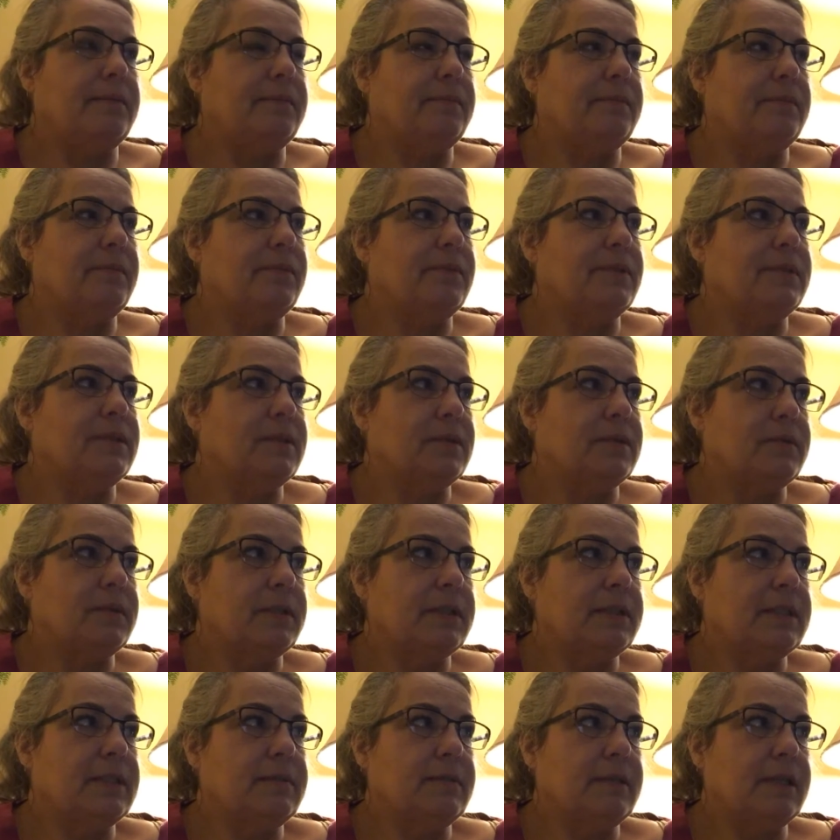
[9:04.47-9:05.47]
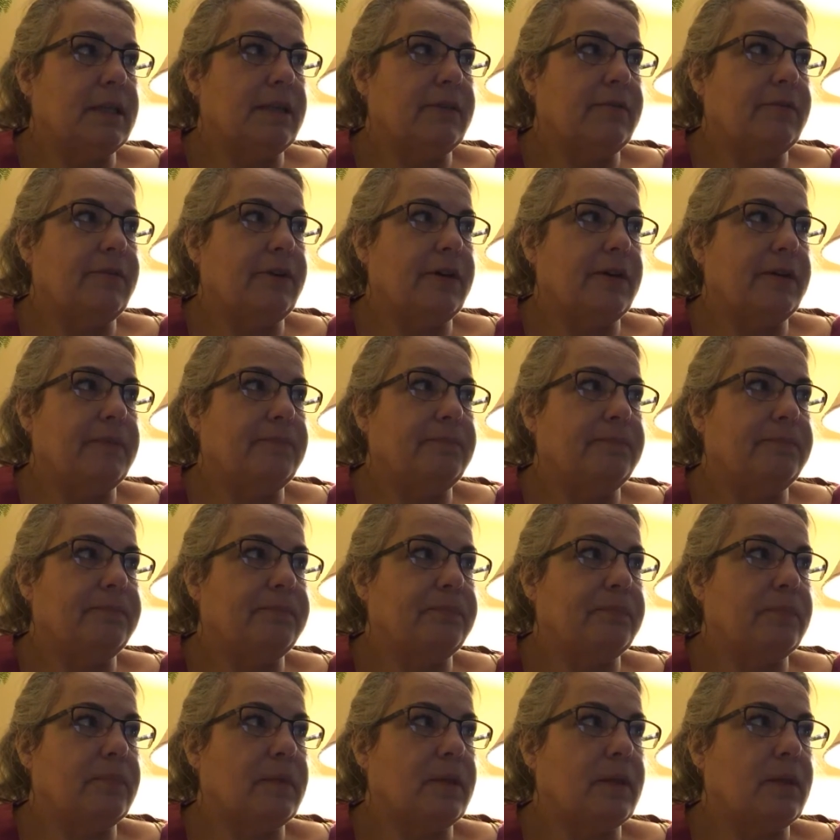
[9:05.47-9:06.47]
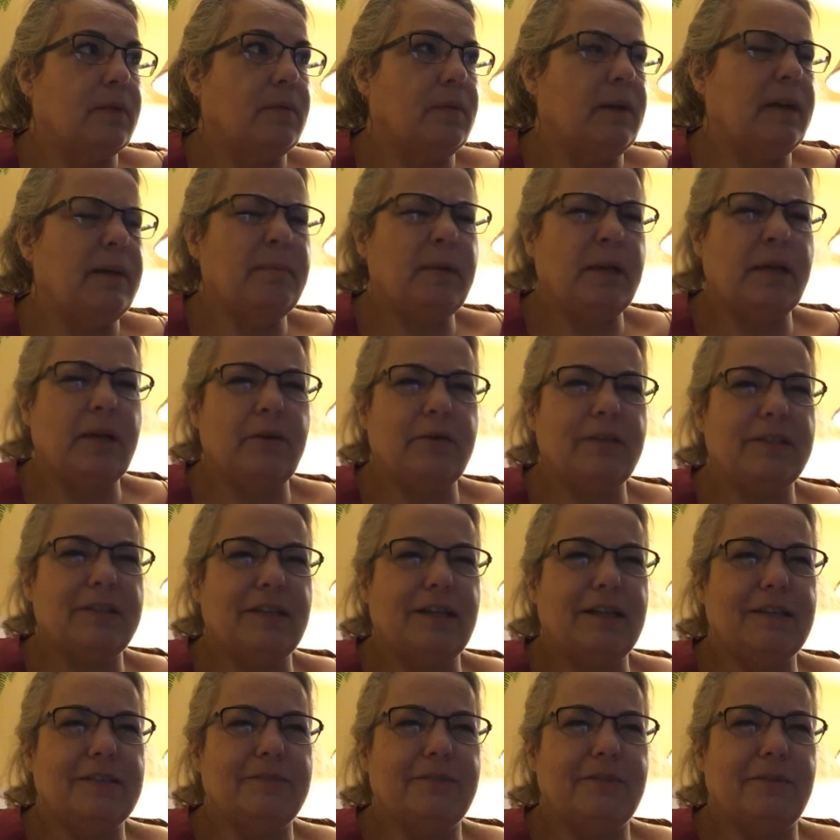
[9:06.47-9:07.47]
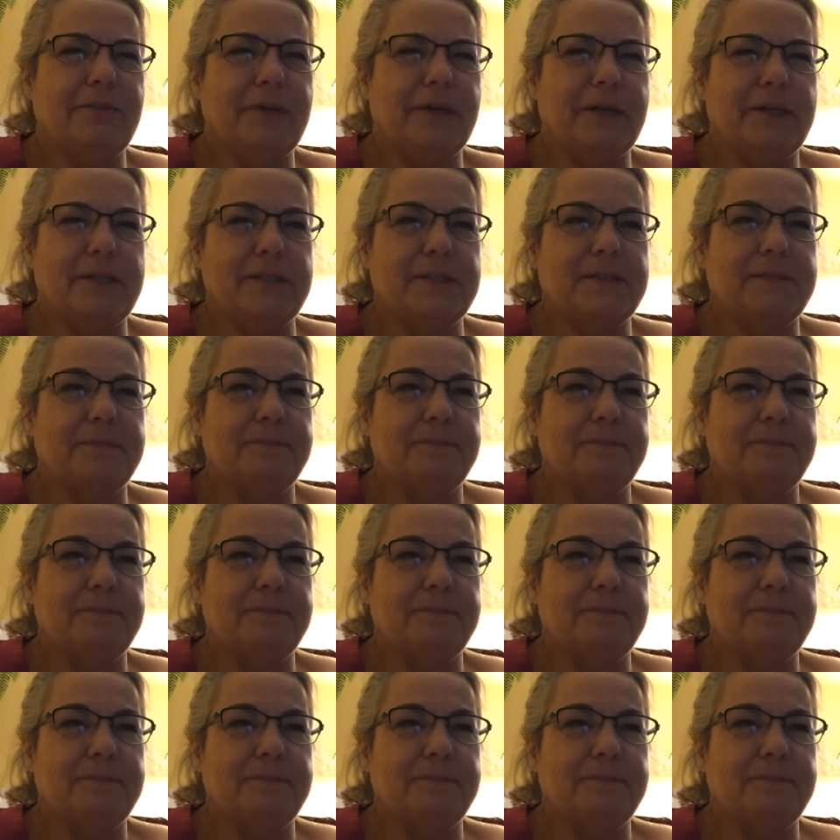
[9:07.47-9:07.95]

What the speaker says: what's the words I'm looking for? Why am I always lost for words?